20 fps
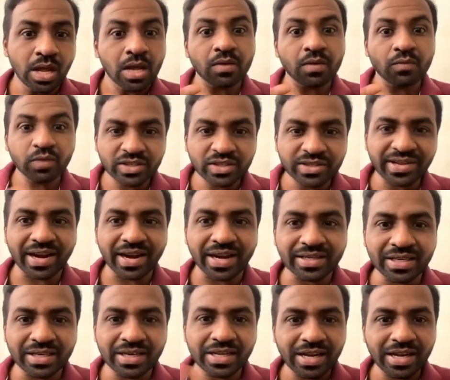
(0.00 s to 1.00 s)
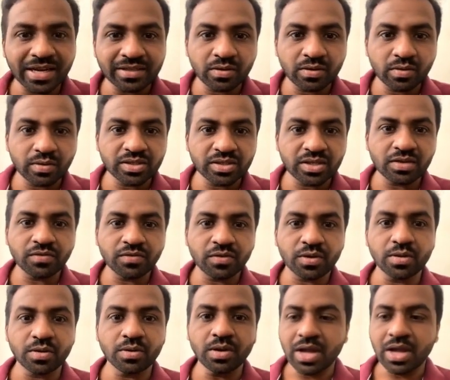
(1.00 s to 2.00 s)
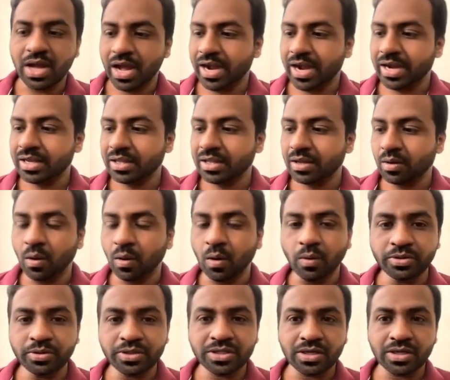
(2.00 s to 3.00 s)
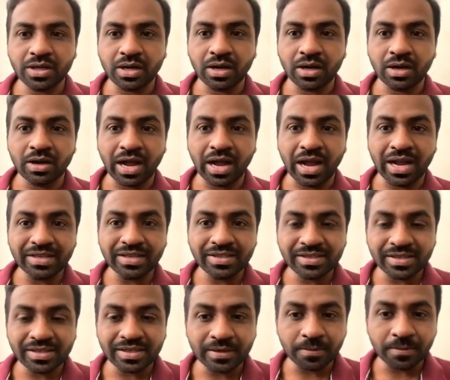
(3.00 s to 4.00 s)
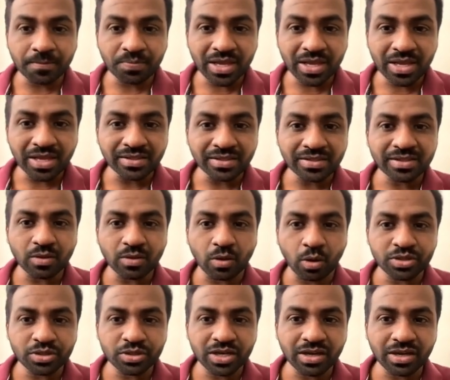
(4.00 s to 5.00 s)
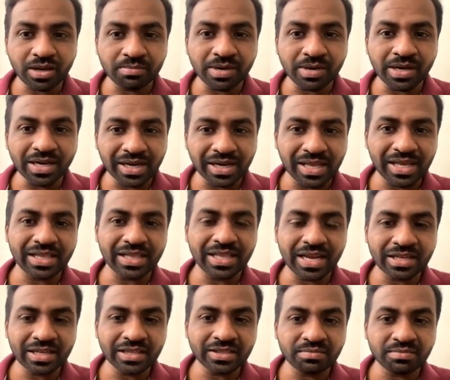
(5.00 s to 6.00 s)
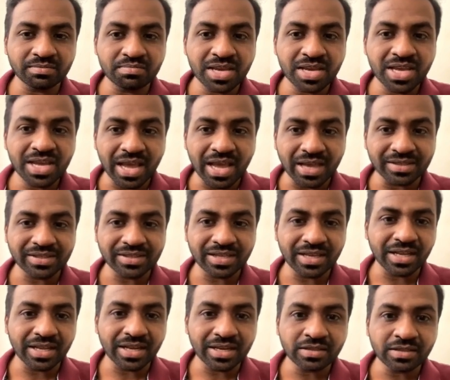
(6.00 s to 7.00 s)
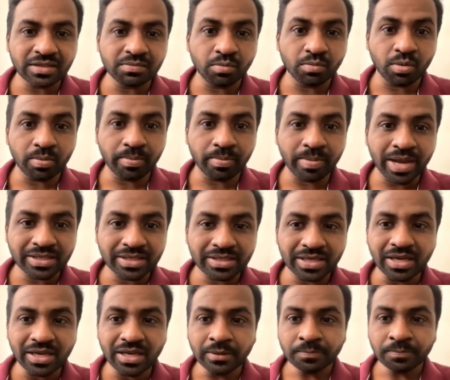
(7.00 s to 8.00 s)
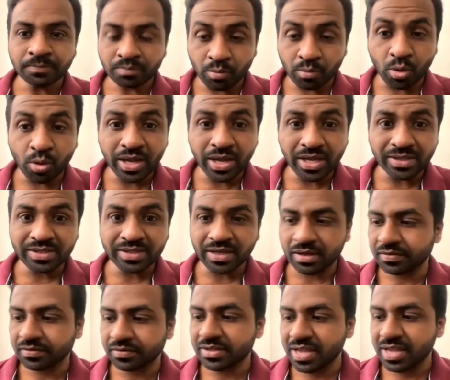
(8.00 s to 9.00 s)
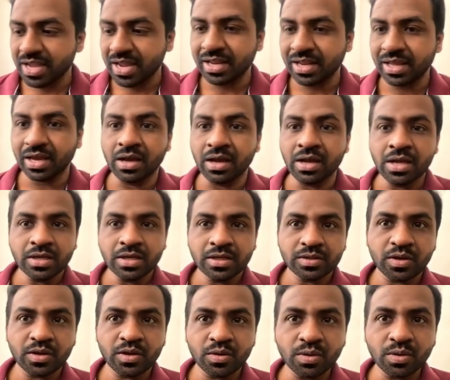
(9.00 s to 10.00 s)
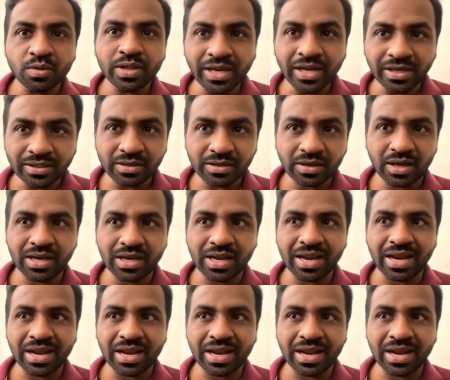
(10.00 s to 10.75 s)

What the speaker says: which criteria? That is a question for you, and the answer is option number D, that is BSA, that is basal body surface area. So you know that in an